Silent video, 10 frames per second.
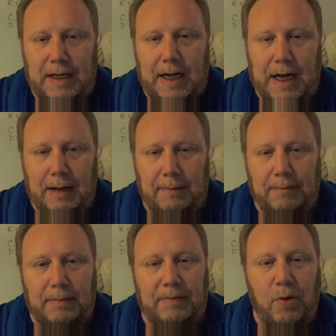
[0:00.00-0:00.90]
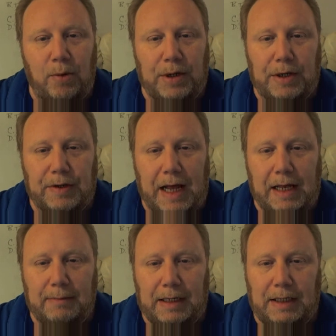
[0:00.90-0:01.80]
But before we do
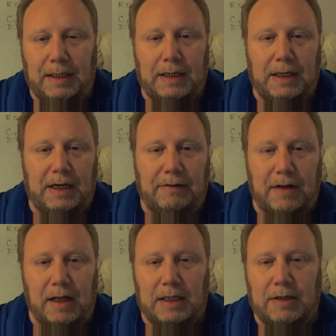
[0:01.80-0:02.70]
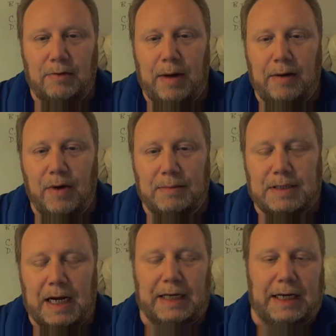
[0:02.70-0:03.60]
that, let me give you the link to my website